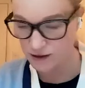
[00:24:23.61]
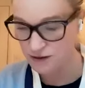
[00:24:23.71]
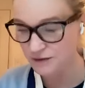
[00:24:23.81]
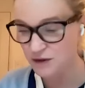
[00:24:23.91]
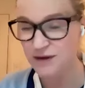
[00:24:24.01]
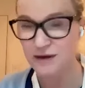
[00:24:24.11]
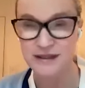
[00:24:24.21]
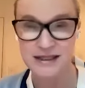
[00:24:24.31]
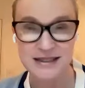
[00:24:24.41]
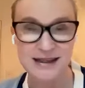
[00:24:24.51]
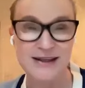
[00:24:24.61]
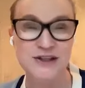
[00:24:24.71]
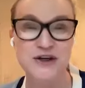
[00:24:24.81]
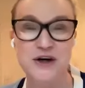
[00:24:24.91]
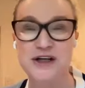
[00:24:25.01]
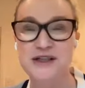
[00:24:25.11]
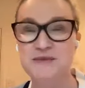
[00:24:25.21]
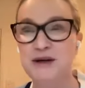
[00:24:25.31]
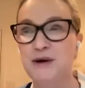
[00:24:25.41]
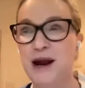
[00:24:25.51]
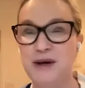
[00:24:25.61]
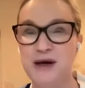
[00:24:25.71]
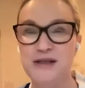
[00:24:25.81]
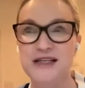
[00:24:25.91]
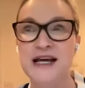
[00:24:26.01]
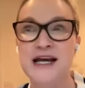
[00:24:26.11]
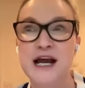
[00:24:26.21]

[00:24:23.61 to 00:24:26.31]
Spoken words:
those of you that are listening that starting to be grandparents,